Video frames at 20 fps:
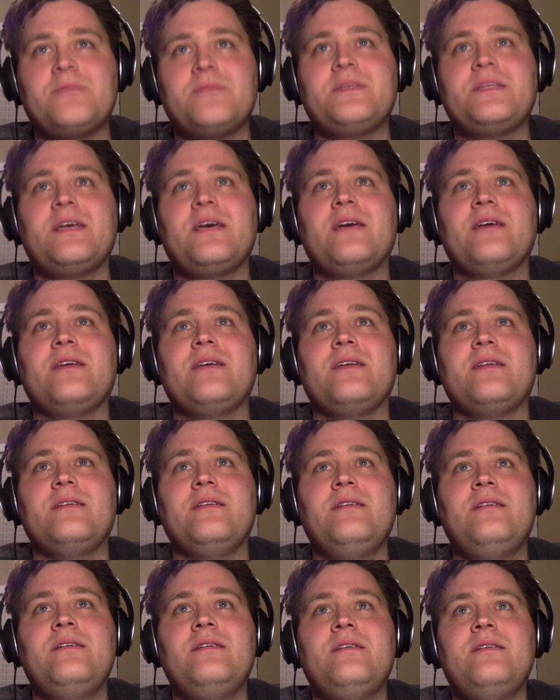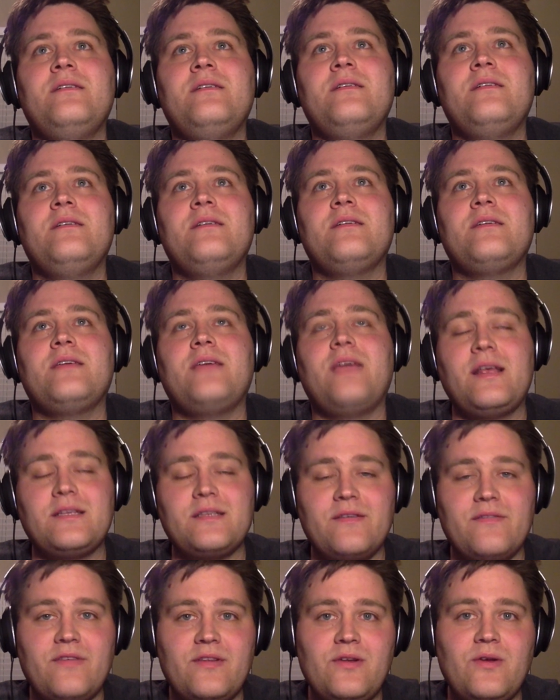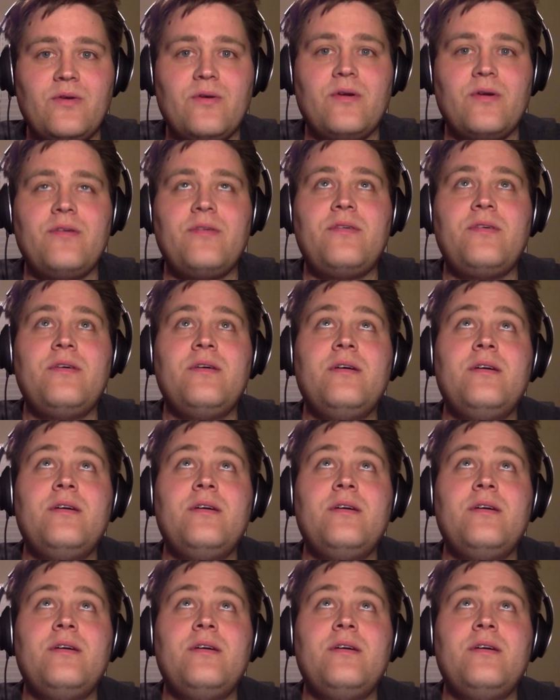Battalion, Geeks of the North,